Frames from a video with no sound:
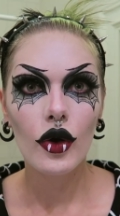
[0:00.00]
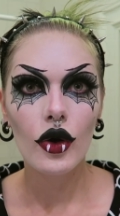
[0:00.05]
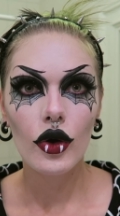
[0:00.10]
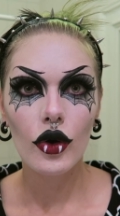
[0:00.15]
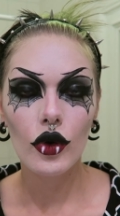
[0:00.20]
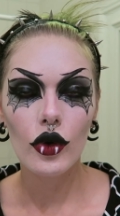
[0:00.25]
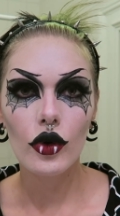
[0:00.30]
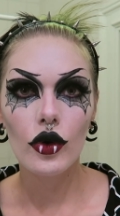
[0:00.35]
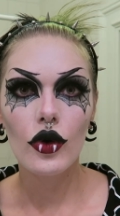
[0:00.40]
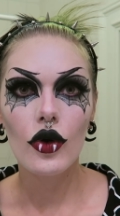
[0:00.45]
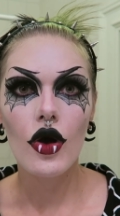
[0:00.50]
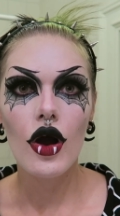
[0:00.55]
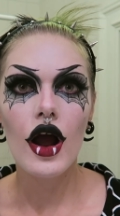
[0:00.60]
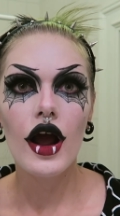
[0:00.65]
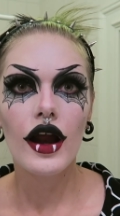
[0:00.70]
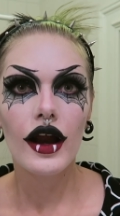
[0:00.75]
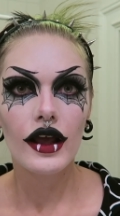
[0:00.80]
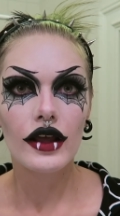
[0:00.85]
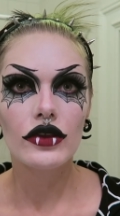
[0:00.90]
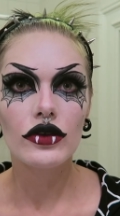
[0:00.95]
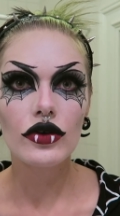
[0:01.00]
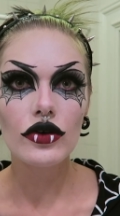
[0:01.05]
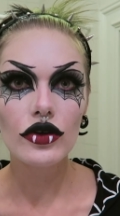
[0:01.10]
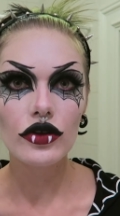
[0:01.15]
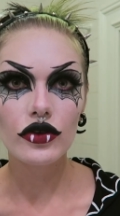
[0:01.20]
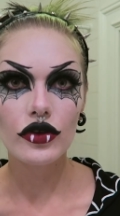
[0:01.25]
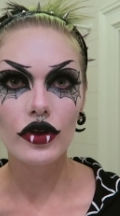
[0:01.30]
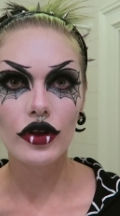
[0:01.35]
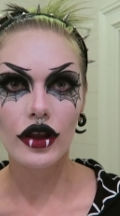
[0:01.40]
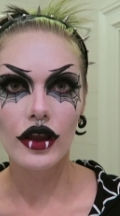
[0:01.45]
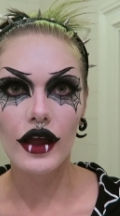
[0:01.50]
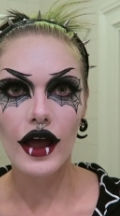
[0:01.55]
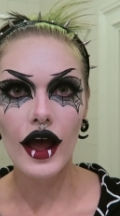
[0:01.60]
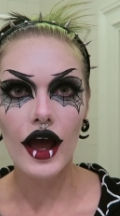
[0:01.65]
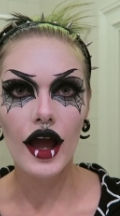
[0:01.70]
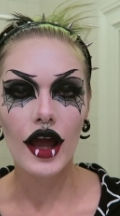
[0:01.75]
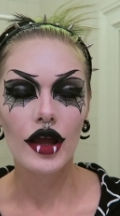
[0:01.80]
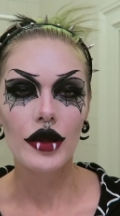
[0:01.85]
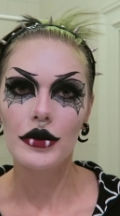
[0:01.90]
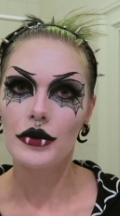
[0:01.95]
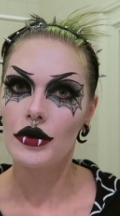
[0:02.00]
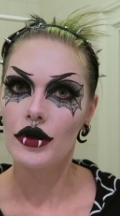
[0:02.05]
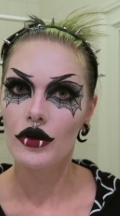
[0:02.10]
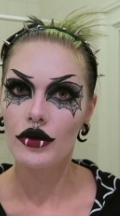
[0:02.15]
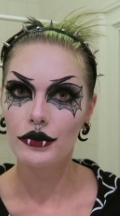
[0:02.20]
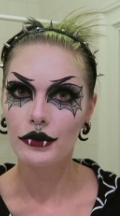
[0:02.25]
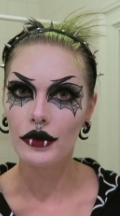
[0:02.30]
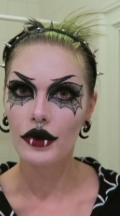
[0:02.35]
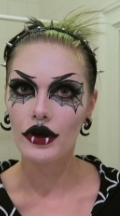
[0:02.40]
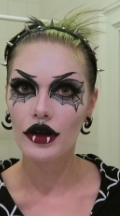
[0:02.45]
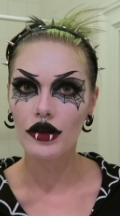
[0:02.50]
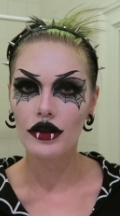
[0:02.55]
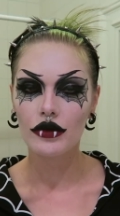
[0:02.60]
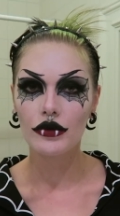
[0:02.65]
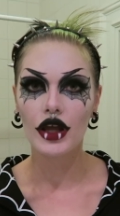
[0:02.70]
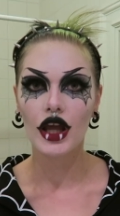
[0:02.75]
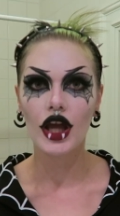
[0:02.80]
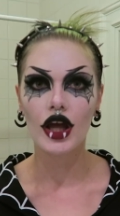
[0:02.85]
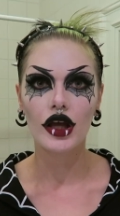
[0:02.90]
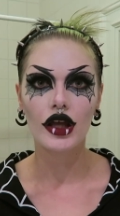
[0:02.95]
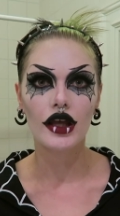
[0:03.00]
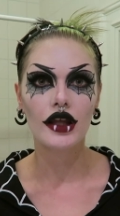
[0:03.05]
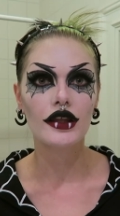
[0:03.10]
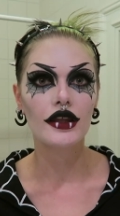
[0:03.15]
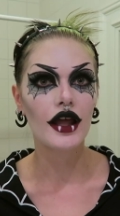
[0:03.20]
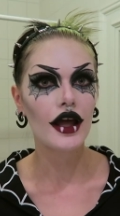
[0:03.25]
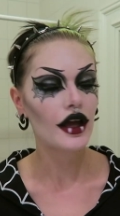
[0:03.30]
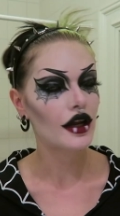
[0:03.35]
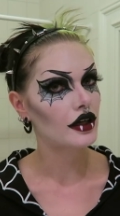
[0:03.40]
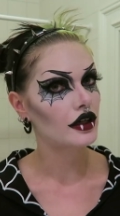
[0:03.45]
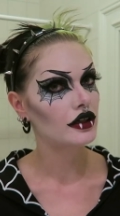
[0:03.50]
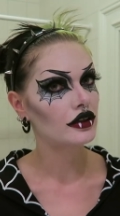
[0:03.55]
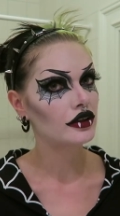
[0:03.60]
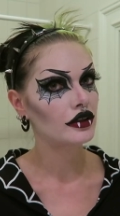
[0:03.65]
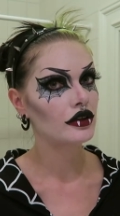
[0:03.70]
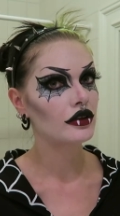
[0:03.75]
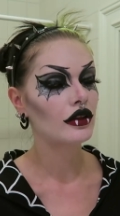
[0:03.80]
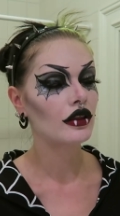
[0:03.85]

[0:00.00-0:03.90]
Oh, it took some time, but this makeup is done.